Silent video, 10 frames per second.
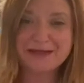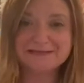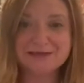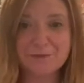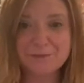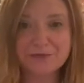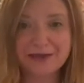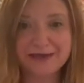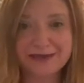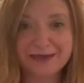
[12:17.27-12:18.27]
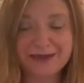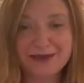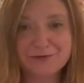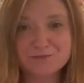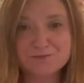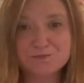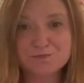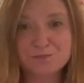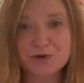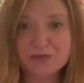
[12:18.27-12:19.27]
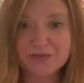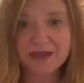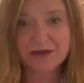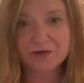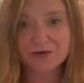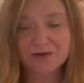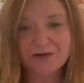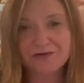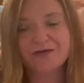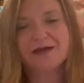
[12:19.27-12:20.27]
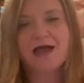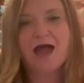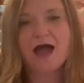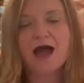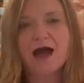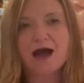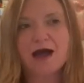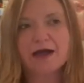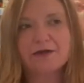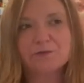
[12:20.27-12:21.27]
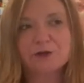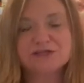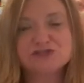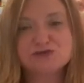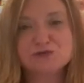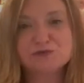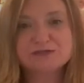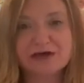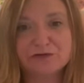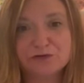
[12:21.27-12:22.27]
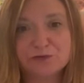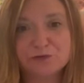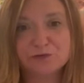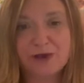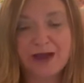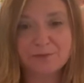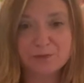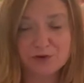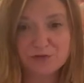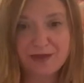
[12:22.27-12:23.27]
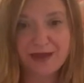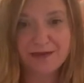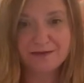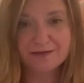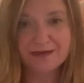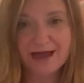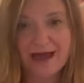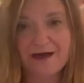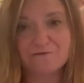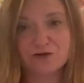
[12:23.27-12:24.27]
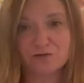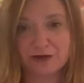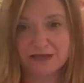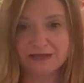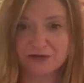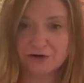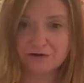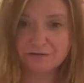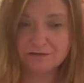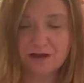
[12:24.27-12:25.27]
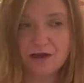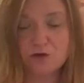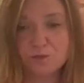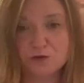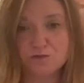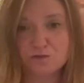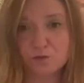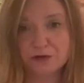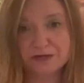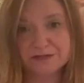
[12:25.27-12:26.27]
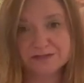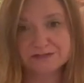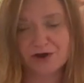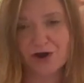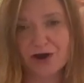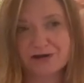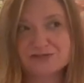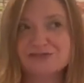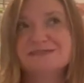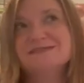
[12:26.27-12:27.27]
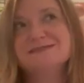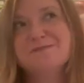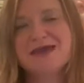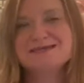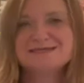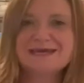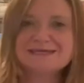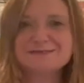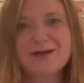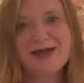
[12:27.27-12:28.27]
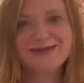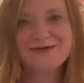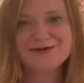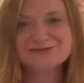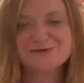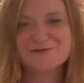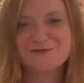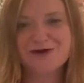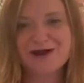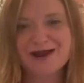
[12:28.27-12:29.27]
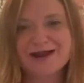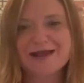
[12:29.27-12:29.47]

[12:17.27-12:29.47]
Dumpling birthday girl. I wanted to tell you happy birthday. Have a great year. I hope your 40s are just as amazing as mine are so far.